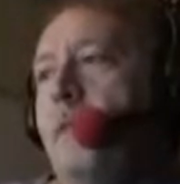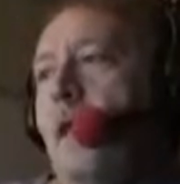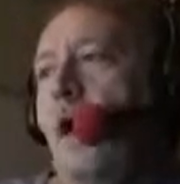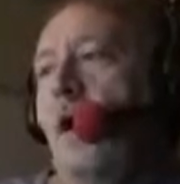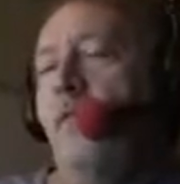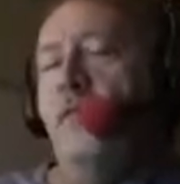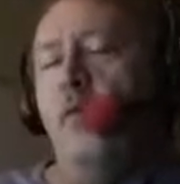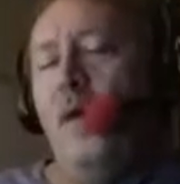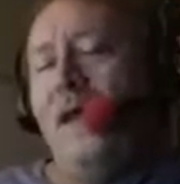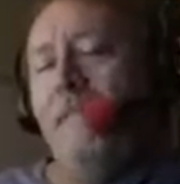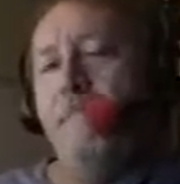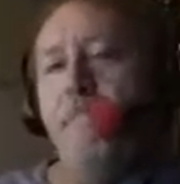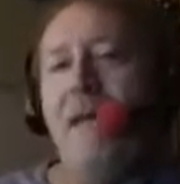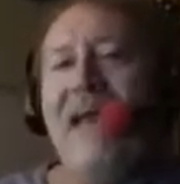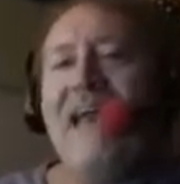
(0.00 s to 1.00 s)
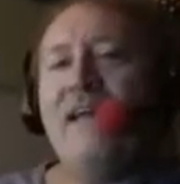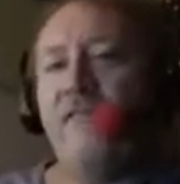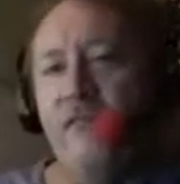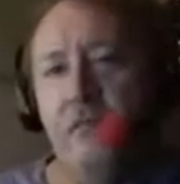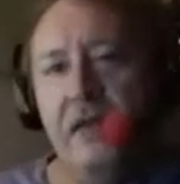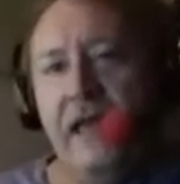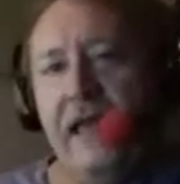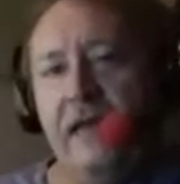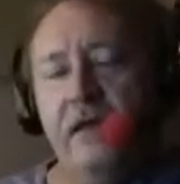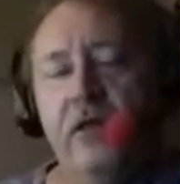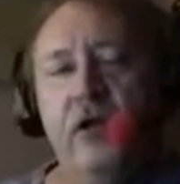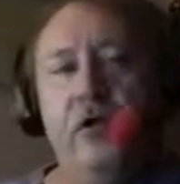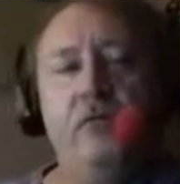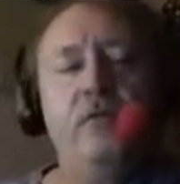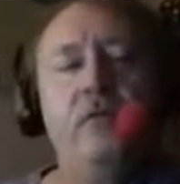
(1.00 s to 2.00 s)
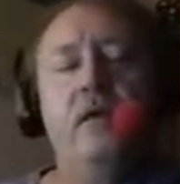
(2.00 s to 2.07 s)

On the way back from Cancun,